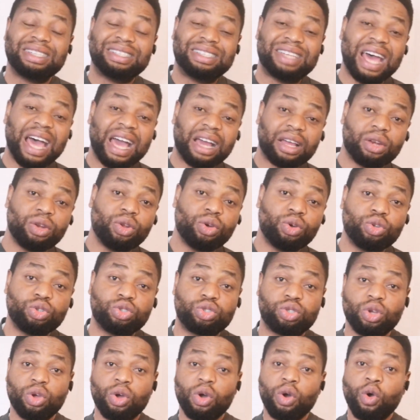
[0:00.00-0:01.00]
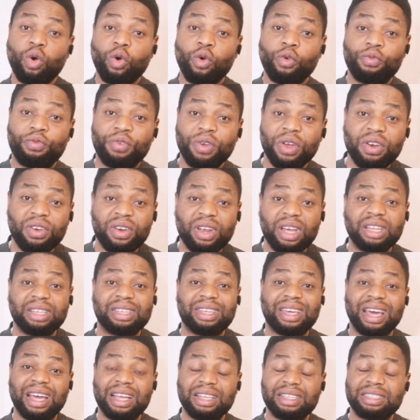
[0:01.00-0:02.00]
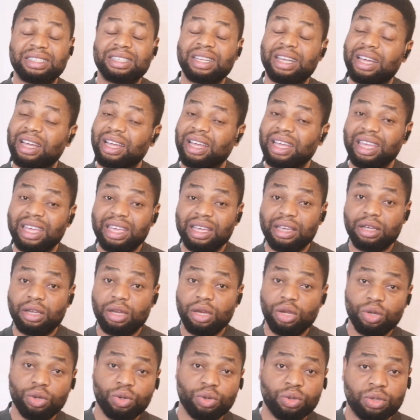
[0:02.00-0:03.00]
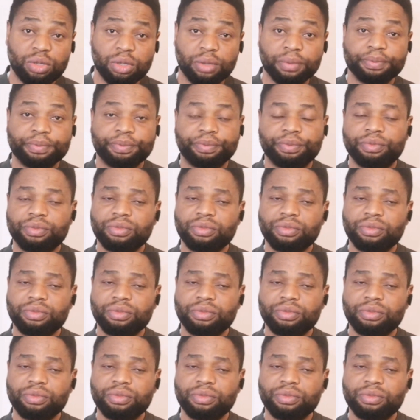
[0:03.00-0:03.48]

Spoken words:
diagnose ovarian cancer include